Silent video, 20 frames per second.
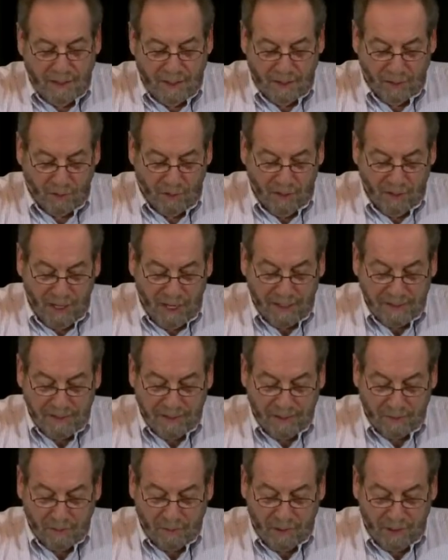And all that
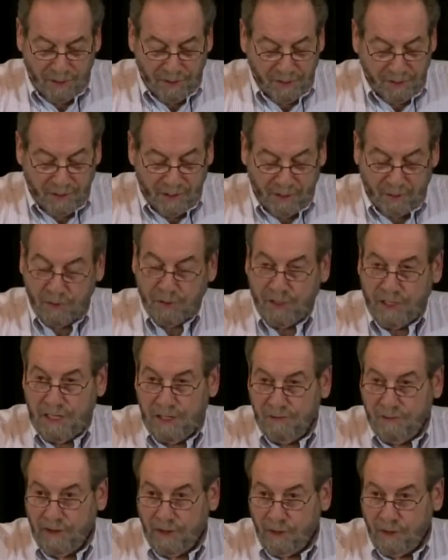did was, it was
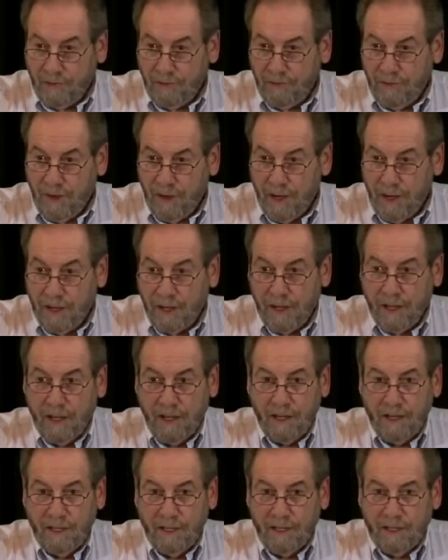E-Verify.
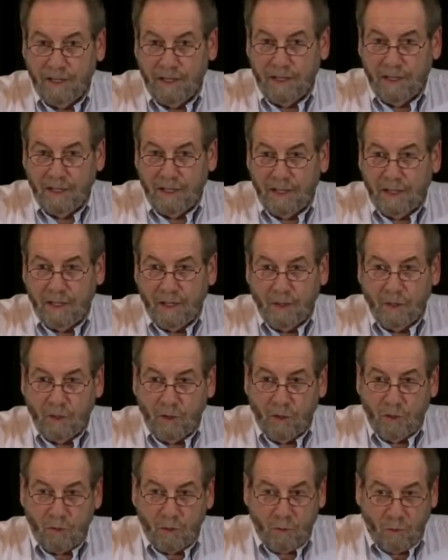
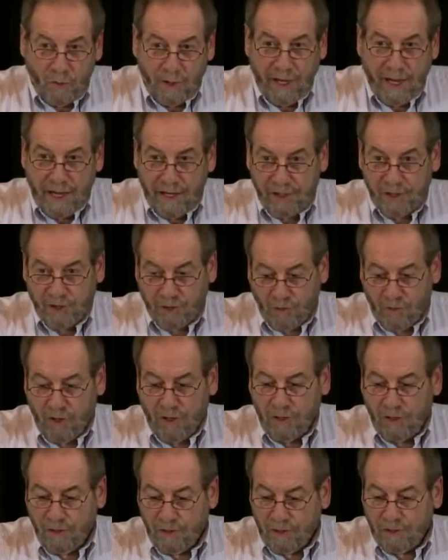We had a
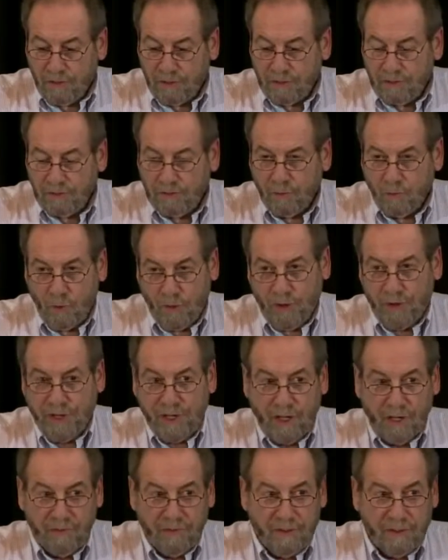stronger
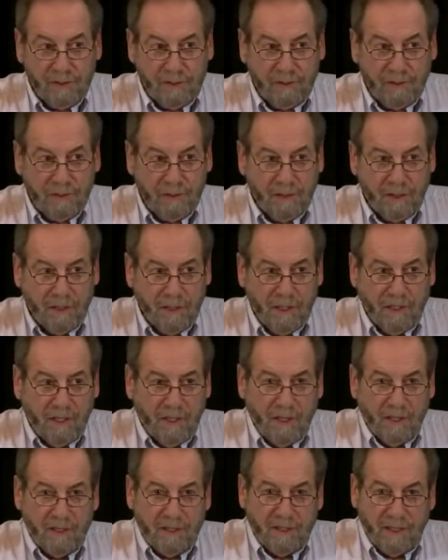wording of it
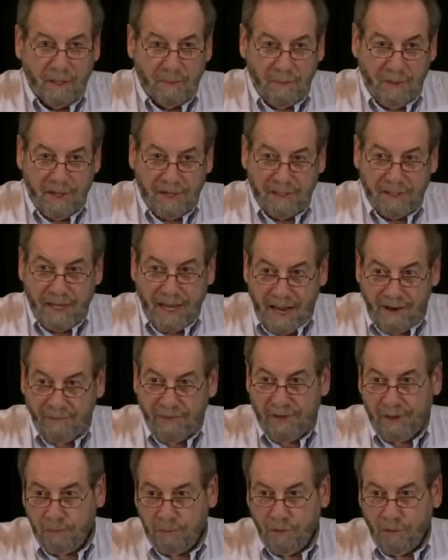that made
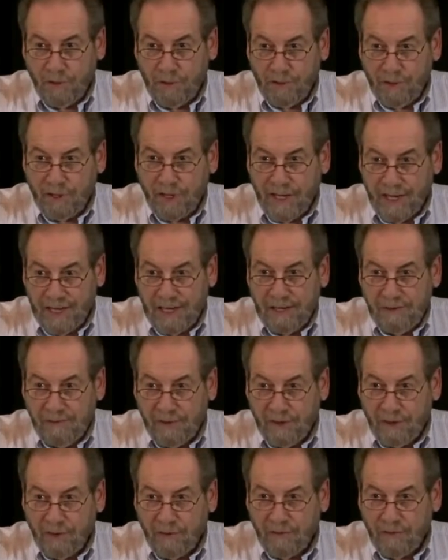every employer get
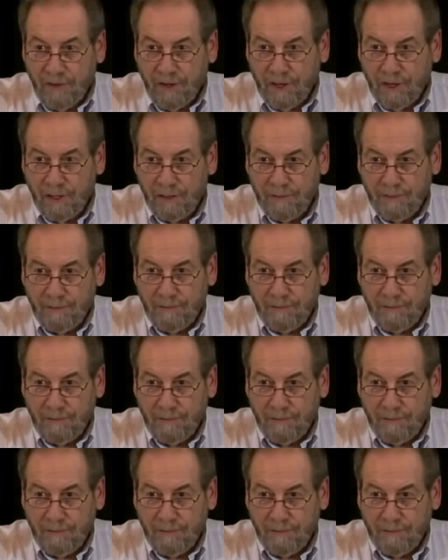E-Verify.